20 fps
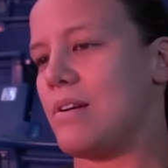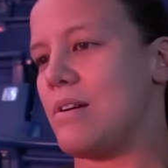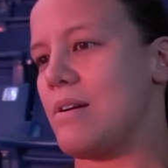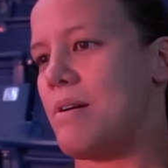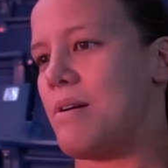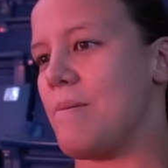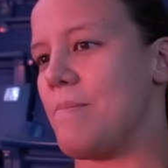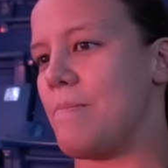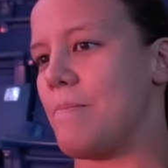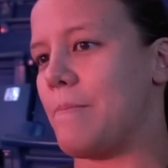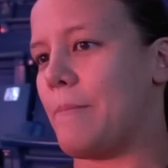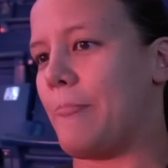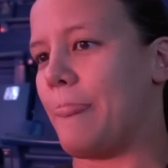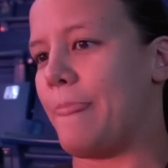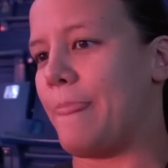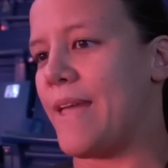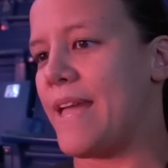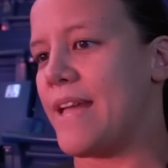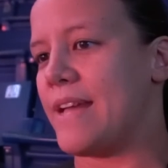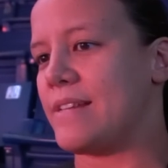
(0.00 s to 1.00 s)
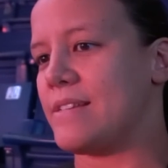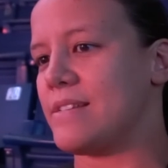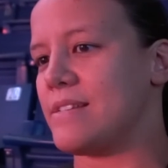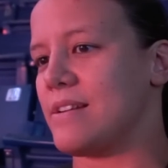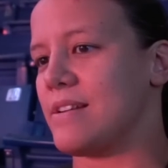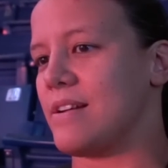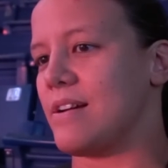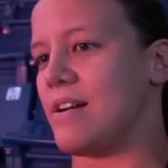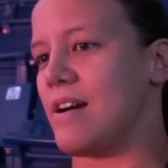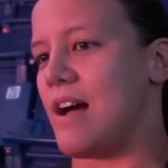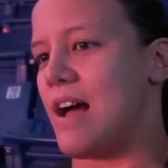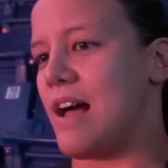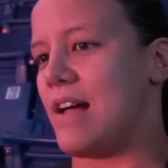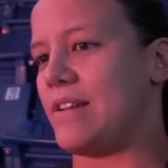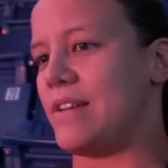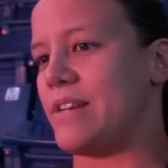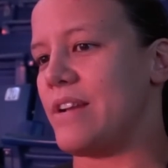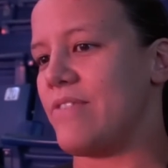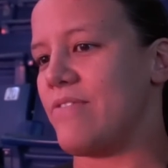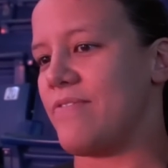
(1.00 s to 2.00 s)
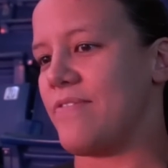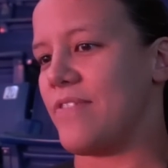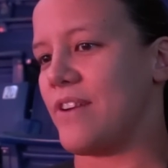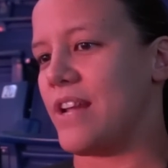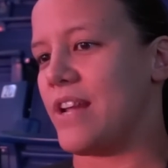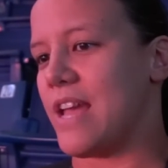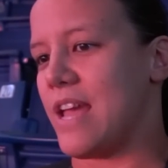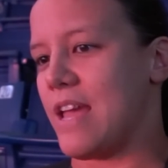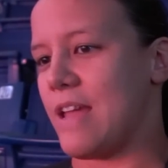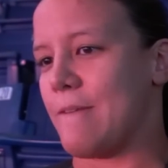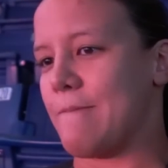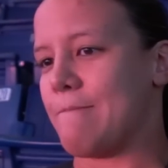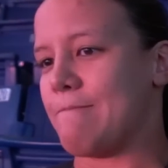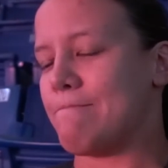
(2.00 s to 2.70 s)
Um, and uh, I'll never forget.